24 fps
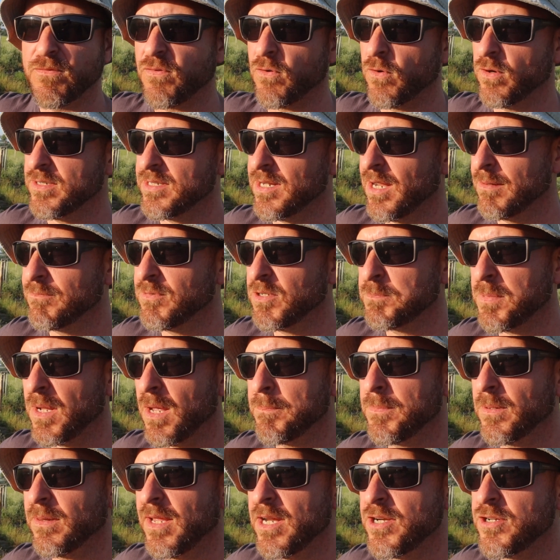four times the
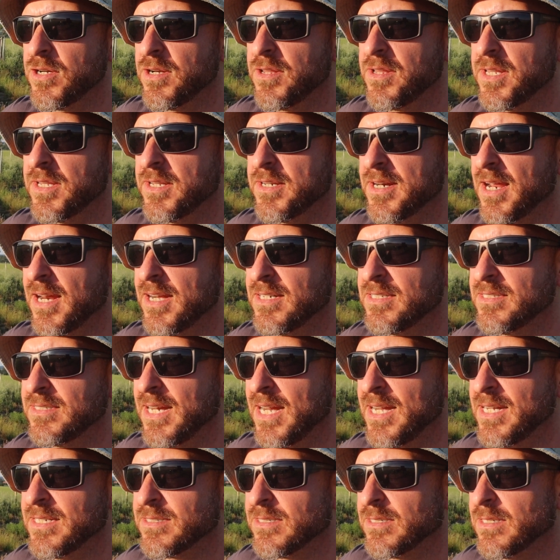population of the United
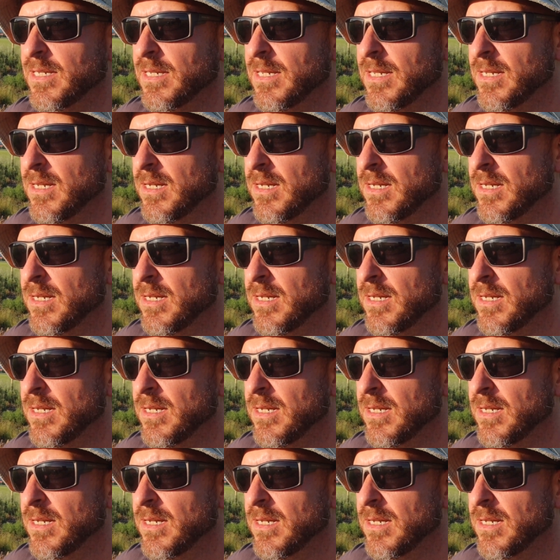States.